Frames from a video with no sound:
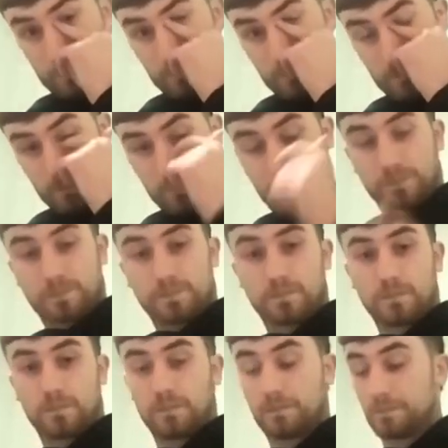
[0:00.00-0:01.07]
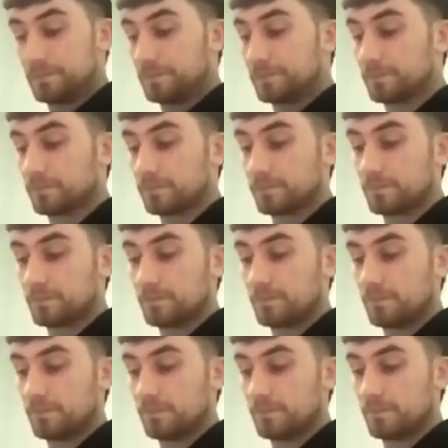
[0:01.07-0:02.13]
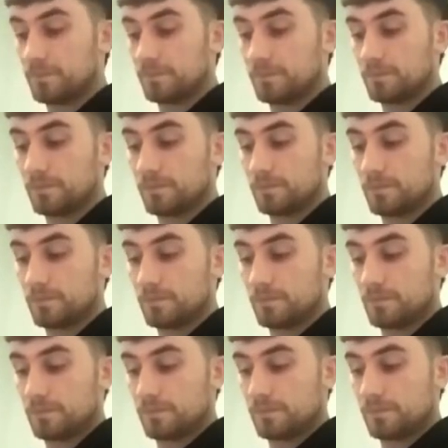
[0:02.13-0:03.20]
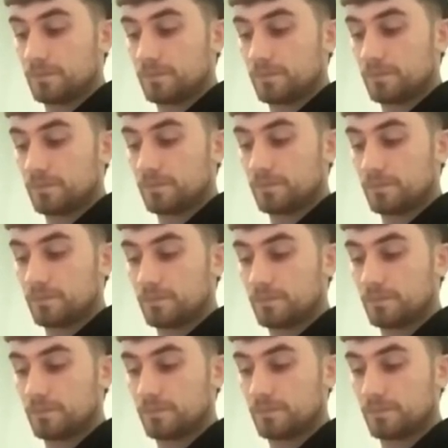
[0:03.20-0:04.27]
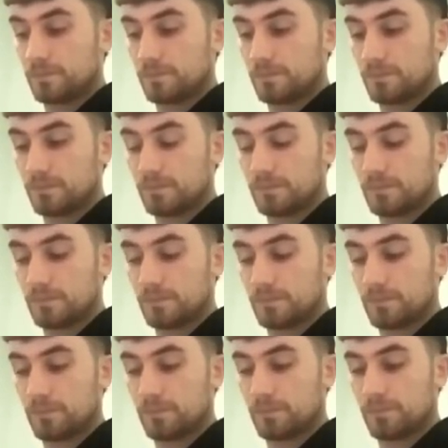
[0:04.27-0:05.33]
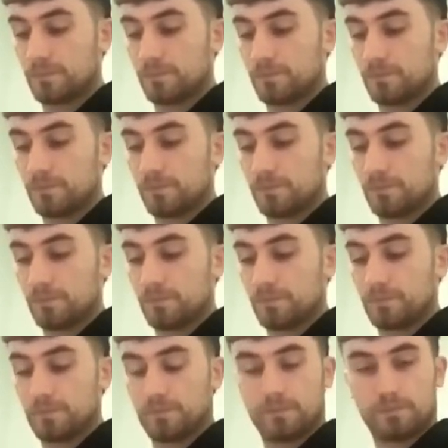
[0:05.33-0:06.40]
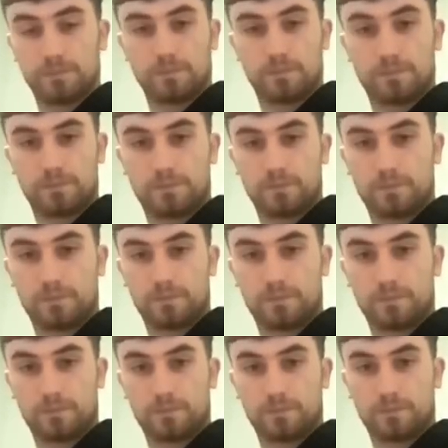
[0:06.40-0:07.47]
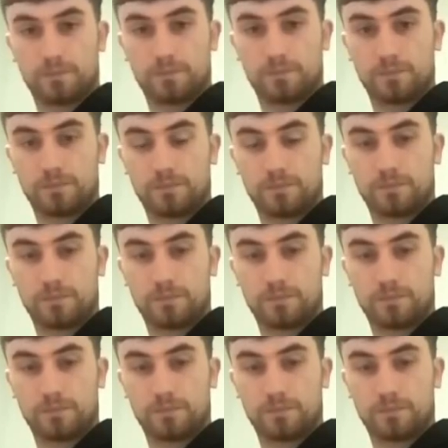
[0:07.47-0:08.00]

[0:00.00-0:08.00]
The person shown says nothing.